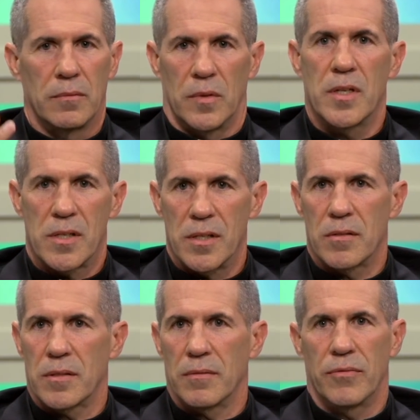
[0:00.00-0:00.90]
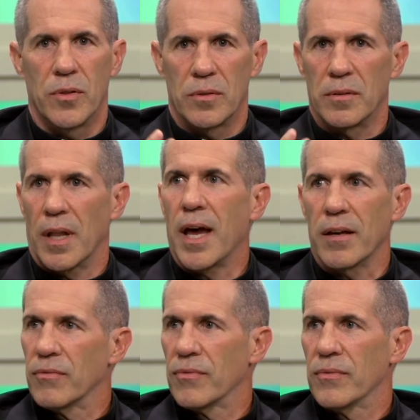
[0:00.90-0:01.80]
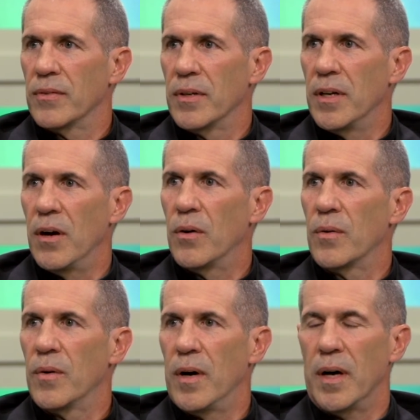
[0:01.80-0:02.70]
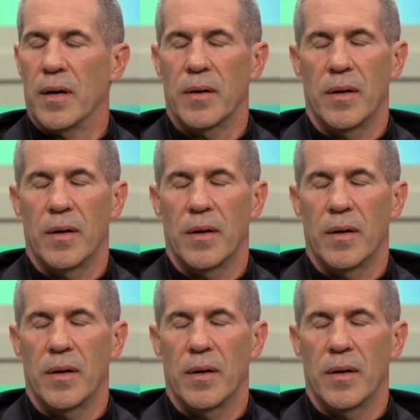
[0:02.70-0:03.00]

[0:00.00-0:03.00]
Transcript: this is food and life, it